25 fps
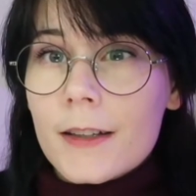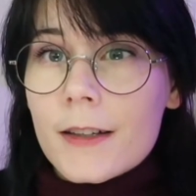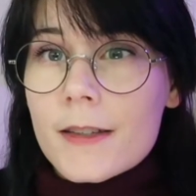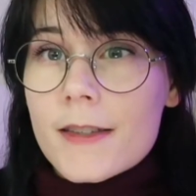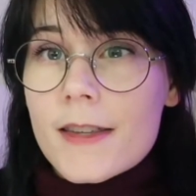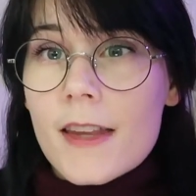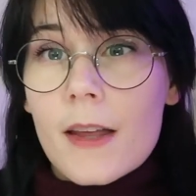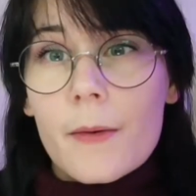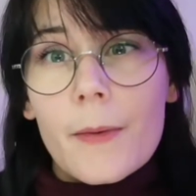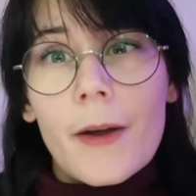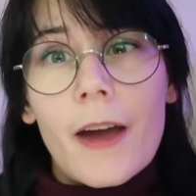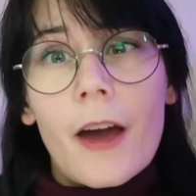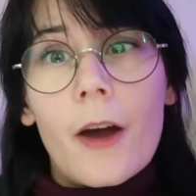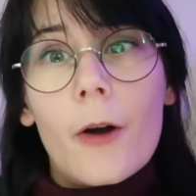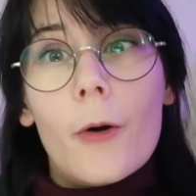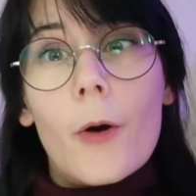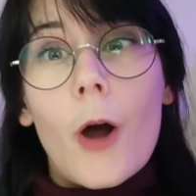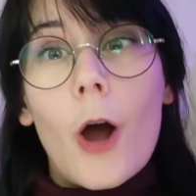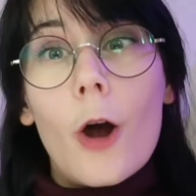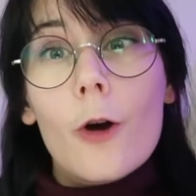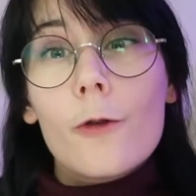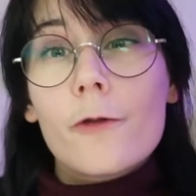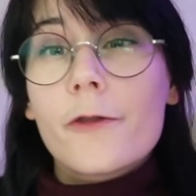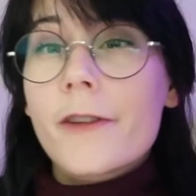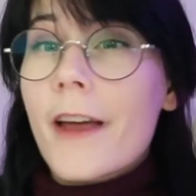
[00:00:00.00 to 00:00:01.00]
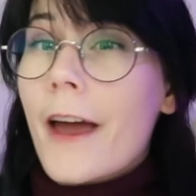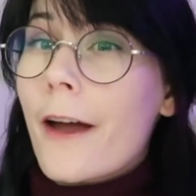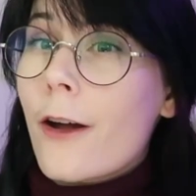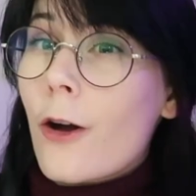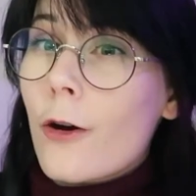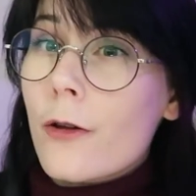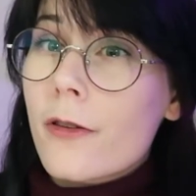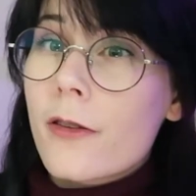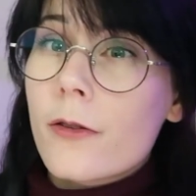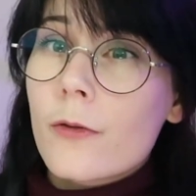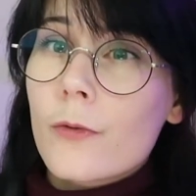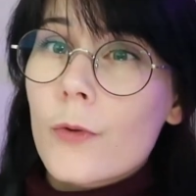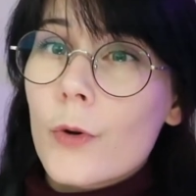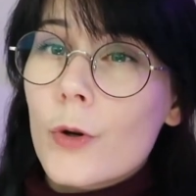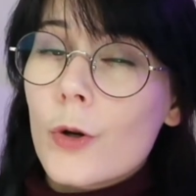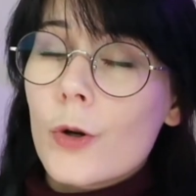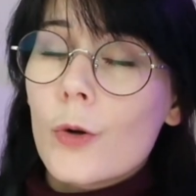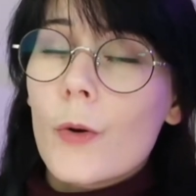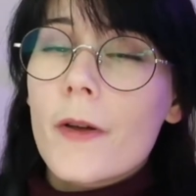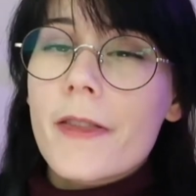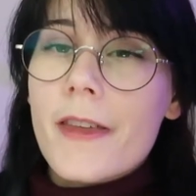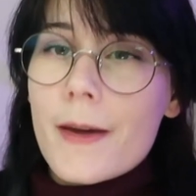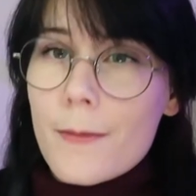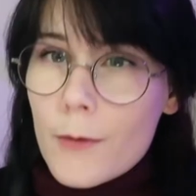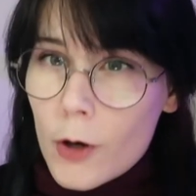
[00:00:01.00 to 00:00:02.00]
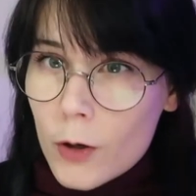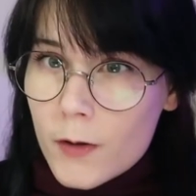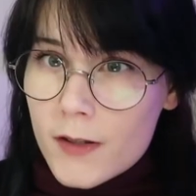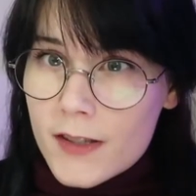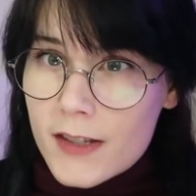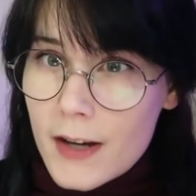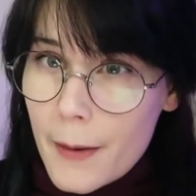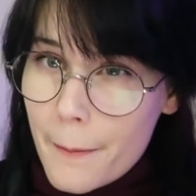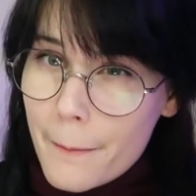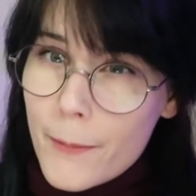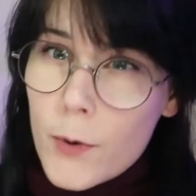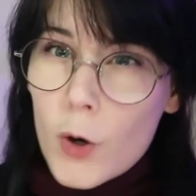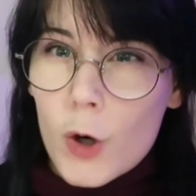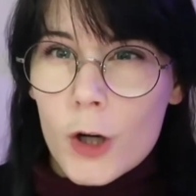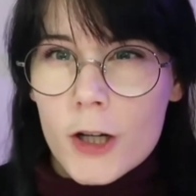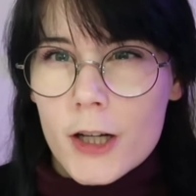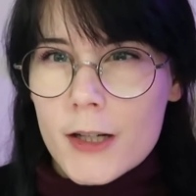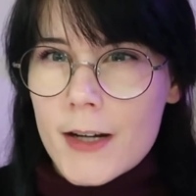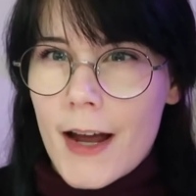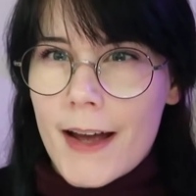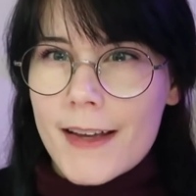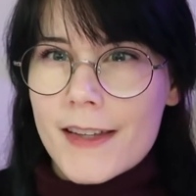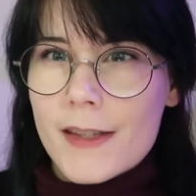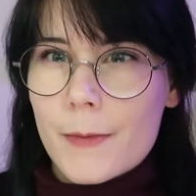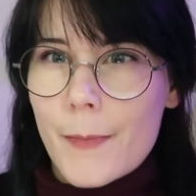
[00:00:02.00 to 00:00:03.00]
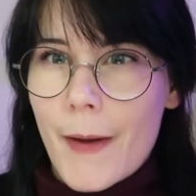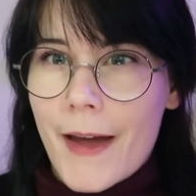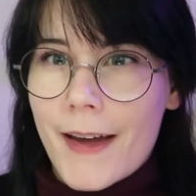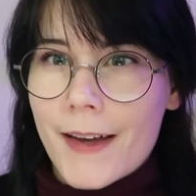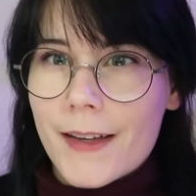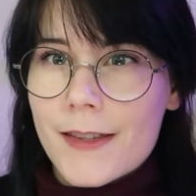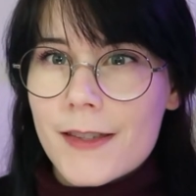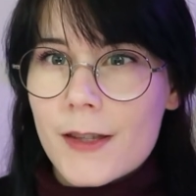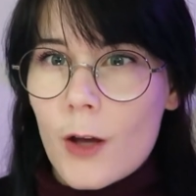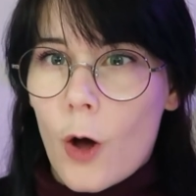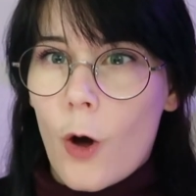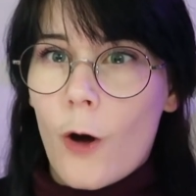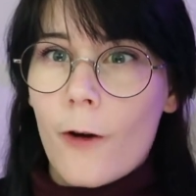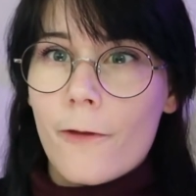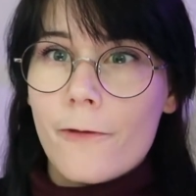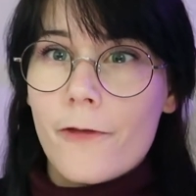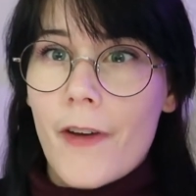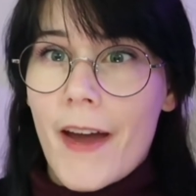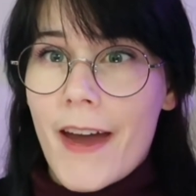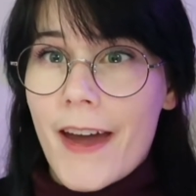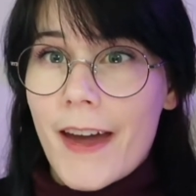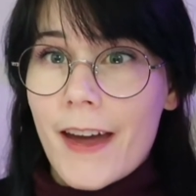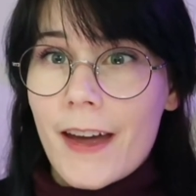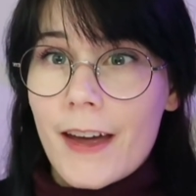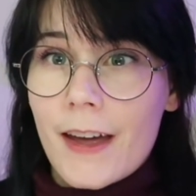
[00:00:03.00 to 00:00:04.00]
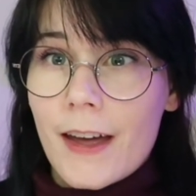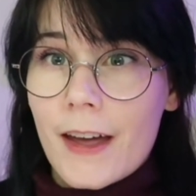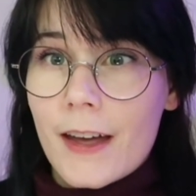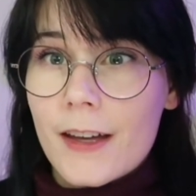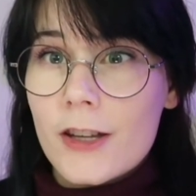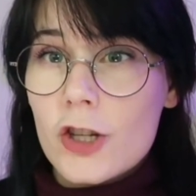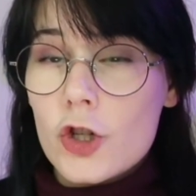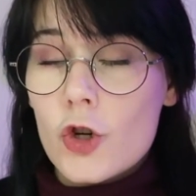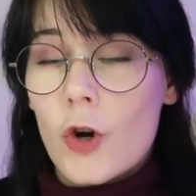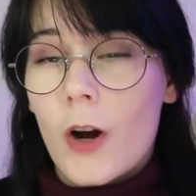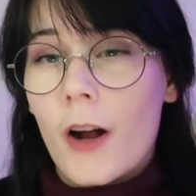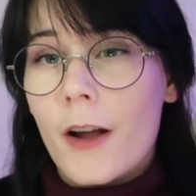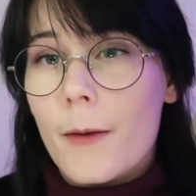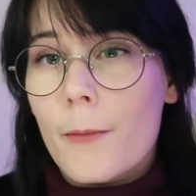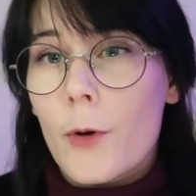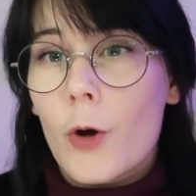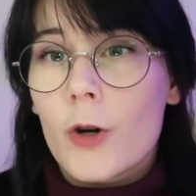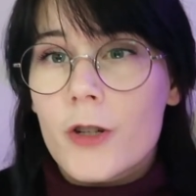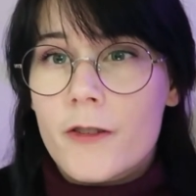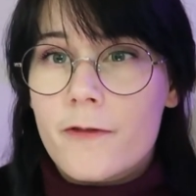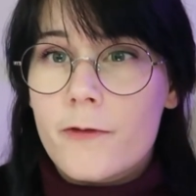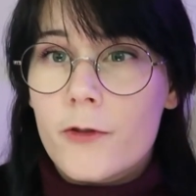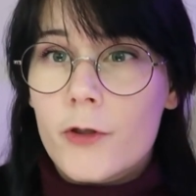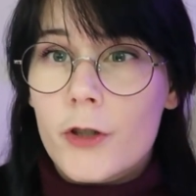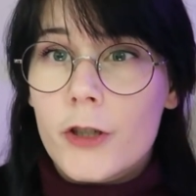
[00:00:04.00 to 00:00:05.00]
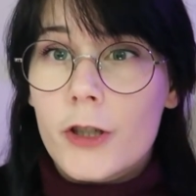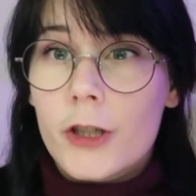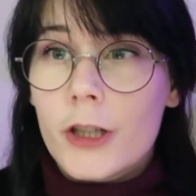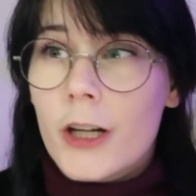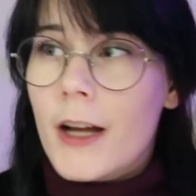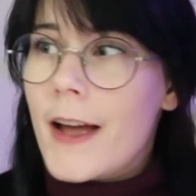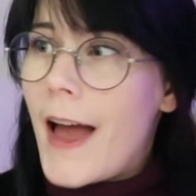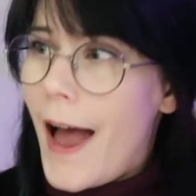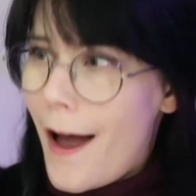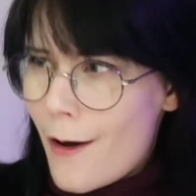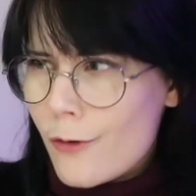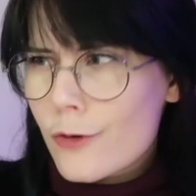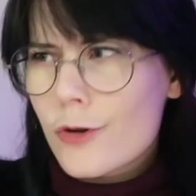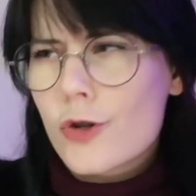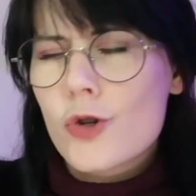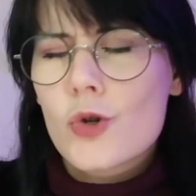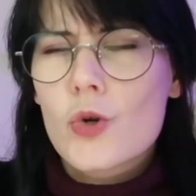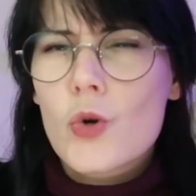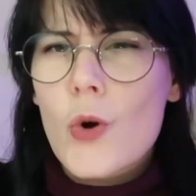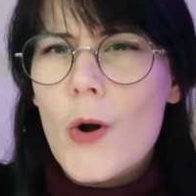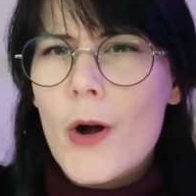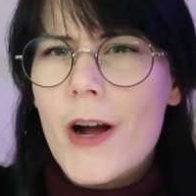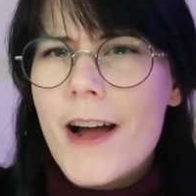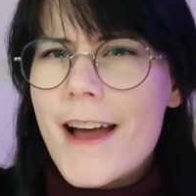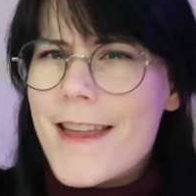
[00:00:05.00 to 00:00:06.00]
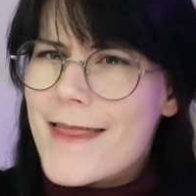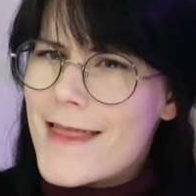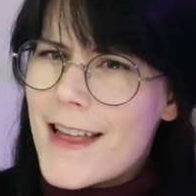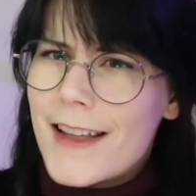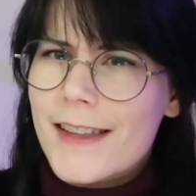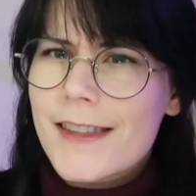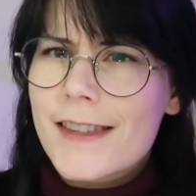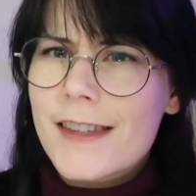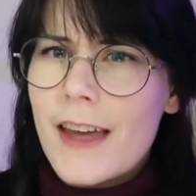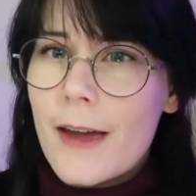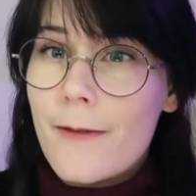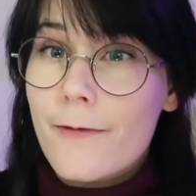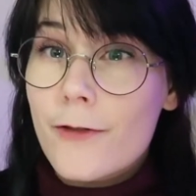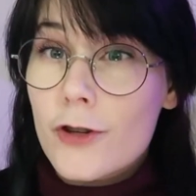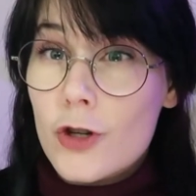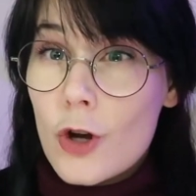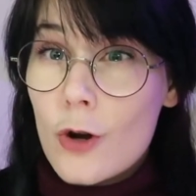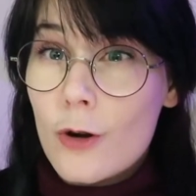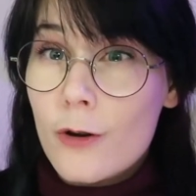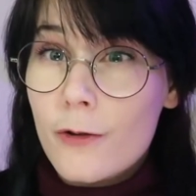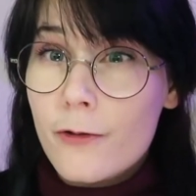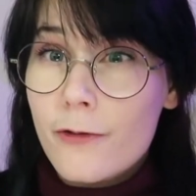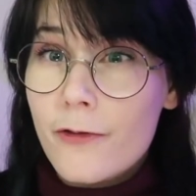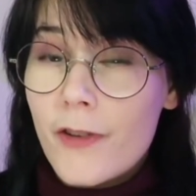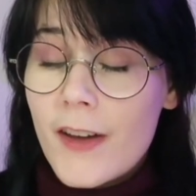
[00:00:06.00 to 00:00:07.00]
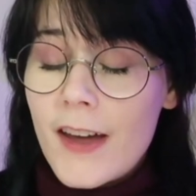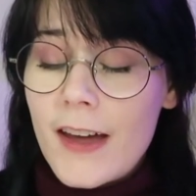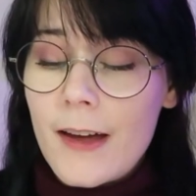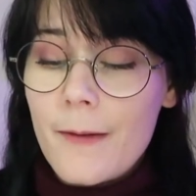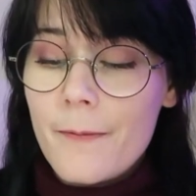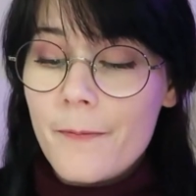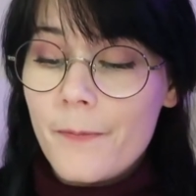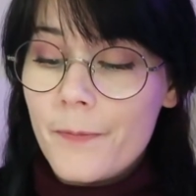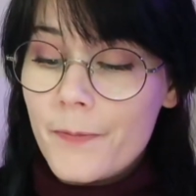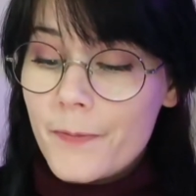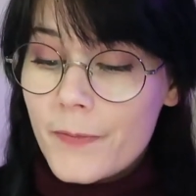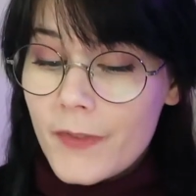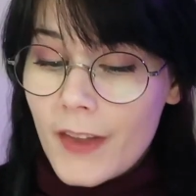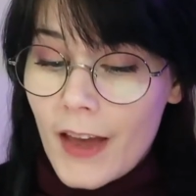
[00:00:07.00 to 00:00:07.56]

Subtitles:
So there we go. Hopefully I got through the most important aspects of a tripod for outdoor and landscape photography